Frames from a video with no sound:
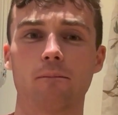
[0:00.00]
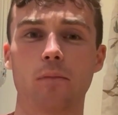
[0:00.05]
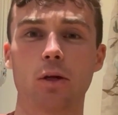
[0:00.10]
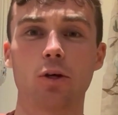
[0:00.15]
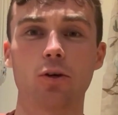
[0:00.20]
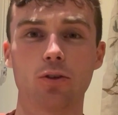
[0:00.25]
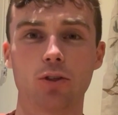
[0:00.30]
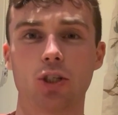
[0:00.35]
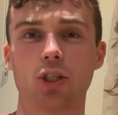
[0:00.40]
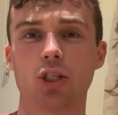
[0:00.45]

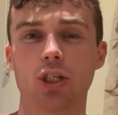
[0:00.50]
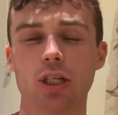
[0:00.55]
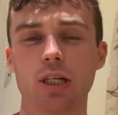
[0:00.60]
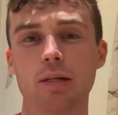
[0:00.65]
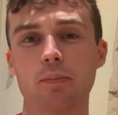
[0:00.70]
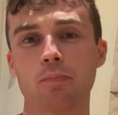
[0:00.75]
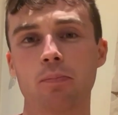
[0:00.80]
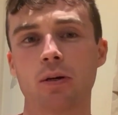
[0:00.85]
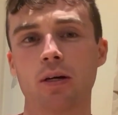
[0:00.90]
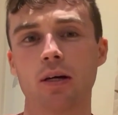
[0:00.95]
good
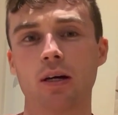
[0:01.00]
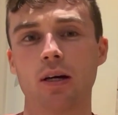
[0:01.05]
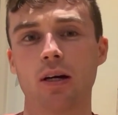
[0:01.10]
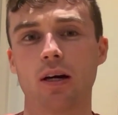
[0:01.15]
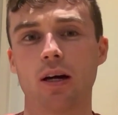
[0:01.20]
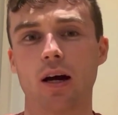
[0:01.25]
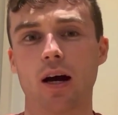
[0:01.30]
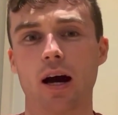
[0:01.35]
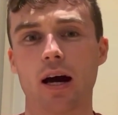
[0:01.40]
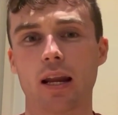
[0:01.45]
shape.
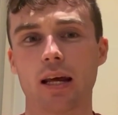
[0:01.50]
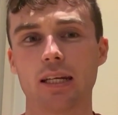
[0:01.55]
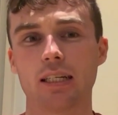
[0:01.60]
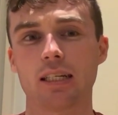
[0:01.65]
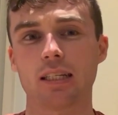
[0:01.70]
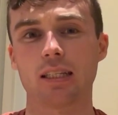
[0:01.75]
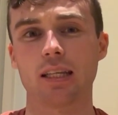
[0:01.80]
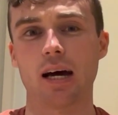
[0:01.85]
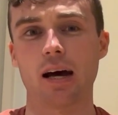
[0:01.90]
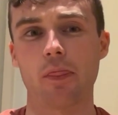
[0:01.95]
And I
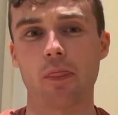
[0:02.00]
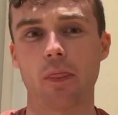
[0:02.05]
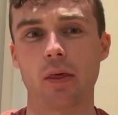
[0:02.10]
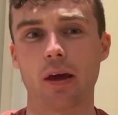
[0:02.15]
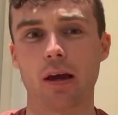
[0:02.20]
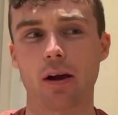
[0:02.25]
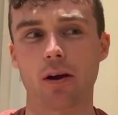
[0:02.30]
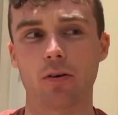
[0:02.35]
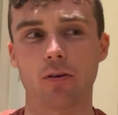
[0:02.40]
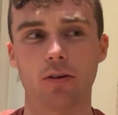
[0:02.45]
did that
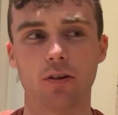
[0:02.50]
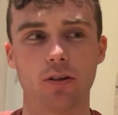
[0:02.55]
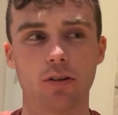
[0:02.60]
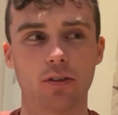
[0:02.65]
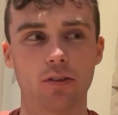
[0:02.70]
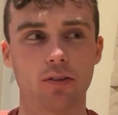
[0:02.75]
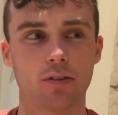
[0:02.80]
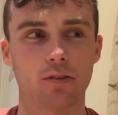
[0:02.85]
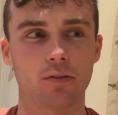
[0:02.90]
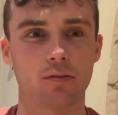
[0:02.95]
there
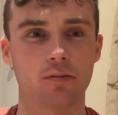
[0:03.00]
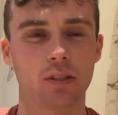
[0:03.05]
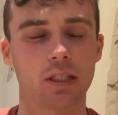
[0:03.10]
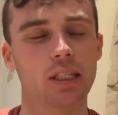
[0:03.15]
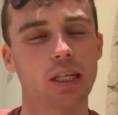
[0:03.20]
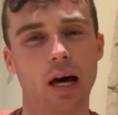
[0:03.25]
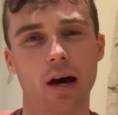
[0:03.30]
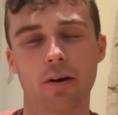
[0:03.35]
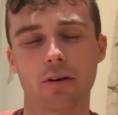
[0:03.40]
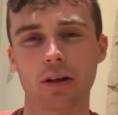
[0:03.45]
on
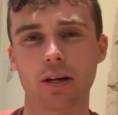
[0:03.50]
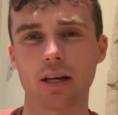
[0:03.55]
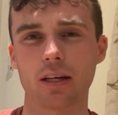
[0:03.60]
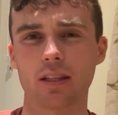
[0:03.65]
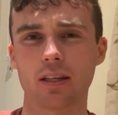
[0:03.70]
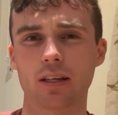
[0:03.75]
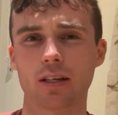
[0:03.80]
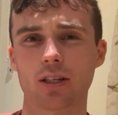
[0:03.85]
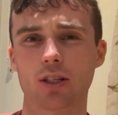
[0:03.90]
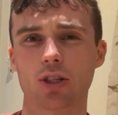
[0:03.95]
Saturday, I
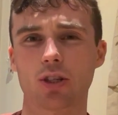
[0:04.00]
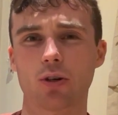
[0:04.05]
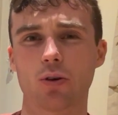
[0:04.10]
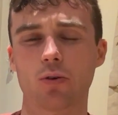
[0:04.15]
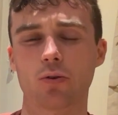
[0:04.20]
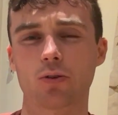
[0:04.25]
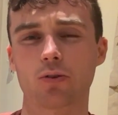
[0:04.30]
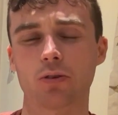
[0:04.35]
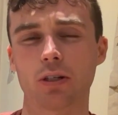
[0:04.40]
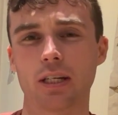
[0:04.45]
think,
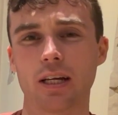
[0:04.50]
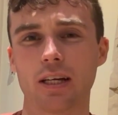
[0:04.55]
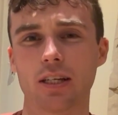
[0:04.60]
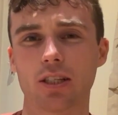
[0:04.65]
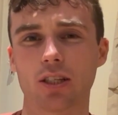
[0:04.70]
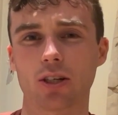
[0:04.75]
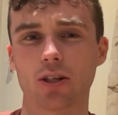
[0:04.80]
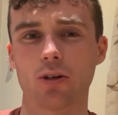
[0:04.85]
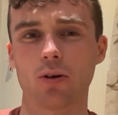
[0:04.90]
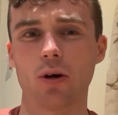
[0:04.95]
so 3
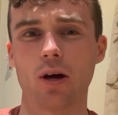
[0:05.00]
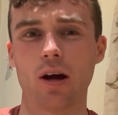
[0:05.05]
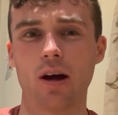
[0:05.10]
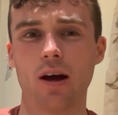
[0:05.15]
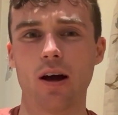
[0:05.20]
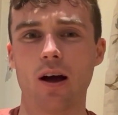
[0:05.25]
days ago.